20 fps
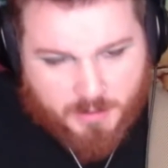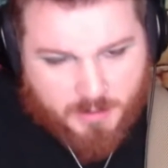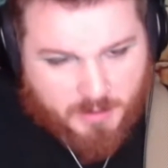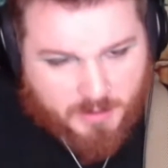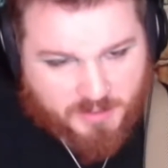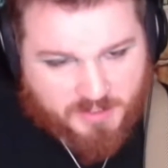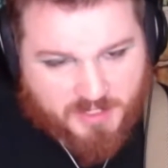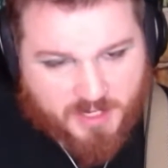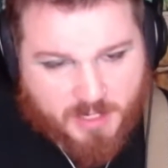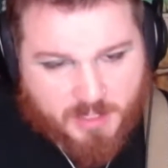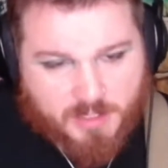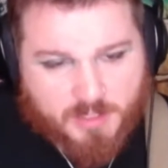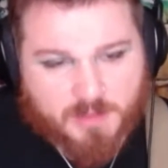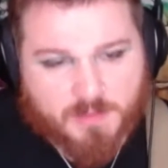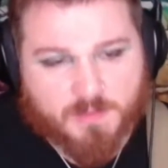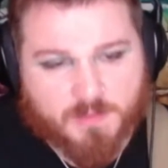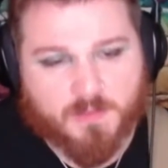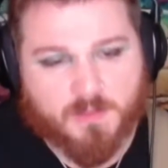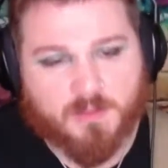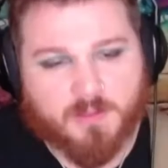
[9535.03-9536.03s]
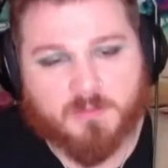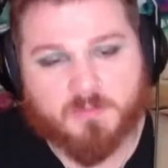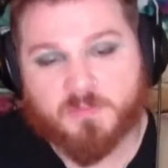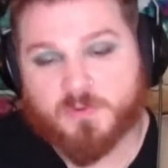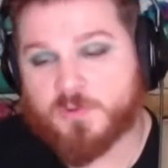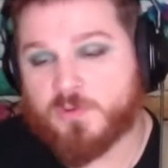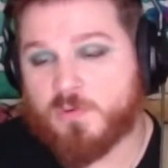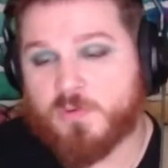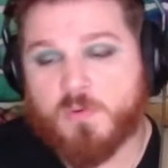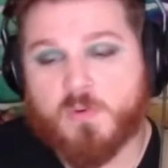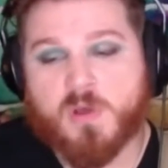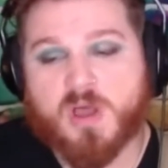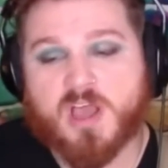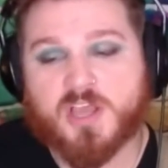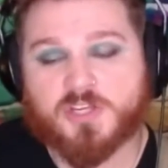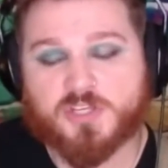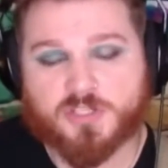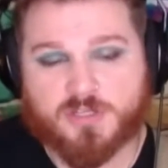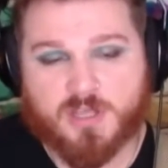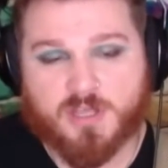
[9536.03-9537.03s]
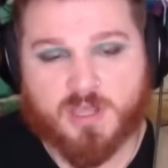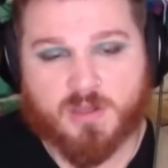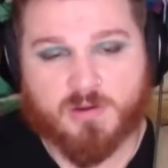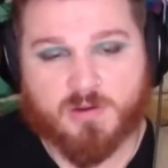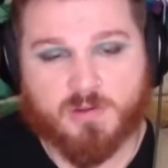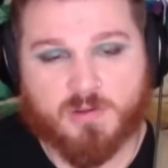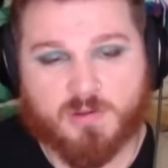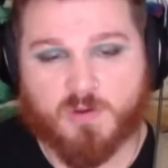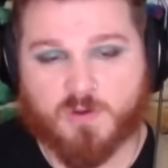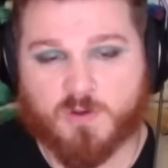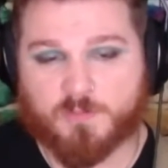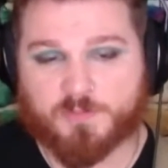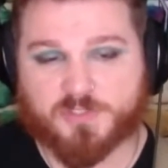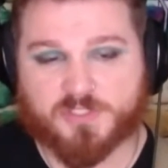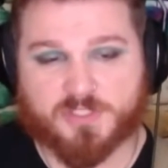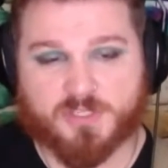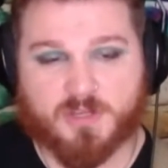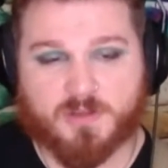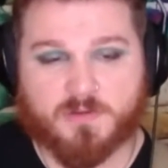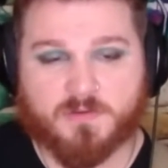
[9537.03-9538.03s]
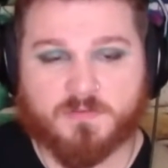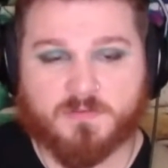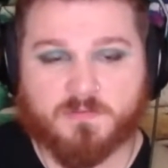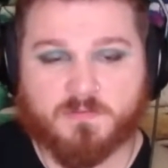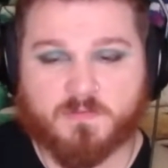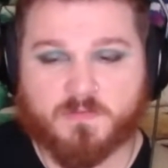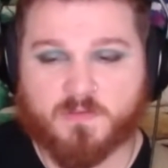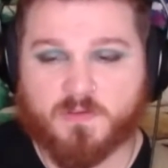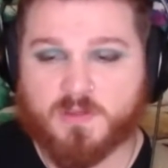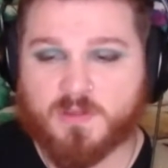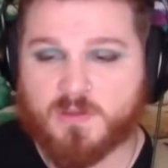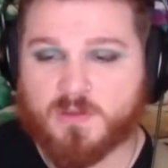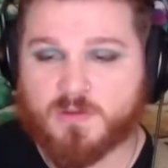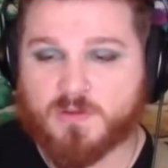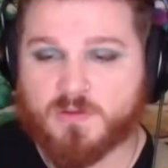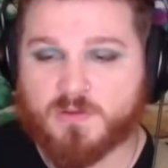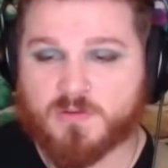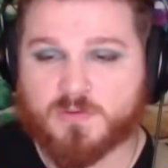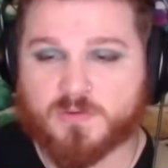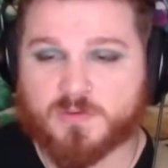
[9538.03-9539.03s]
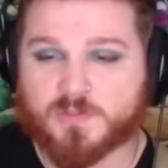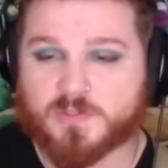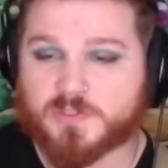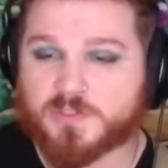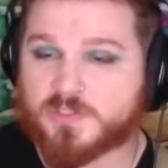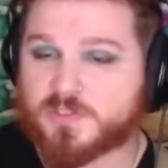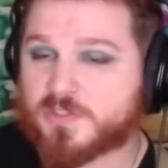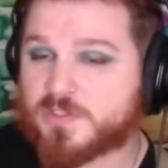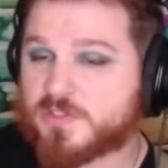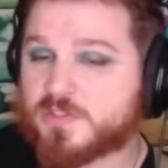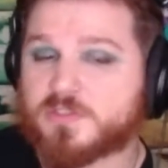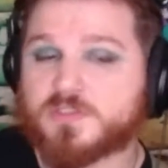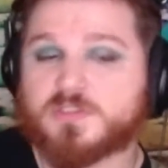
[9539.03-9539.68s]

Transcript: is anything but washed out hopes and fears.